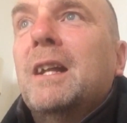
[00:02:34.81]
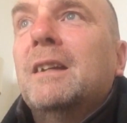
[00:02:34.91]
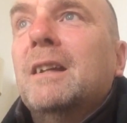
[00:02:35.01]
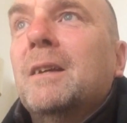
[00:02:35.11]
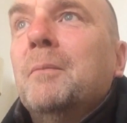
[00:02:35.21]

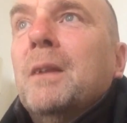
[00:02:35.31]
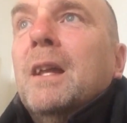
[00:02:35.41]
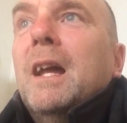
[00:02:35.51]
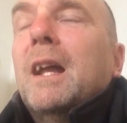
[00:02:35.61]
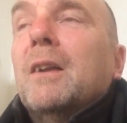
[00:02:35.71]
And um,
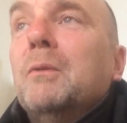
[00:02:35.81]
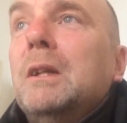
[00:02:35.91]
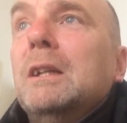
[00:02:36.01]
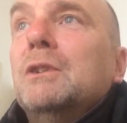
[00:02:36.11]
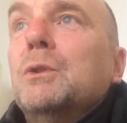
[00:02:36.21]
and I
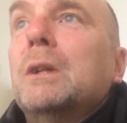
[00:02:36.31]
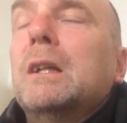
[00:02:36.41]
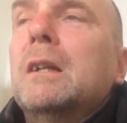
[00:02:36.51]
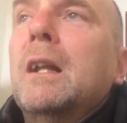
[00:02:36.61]
really enjoyed it.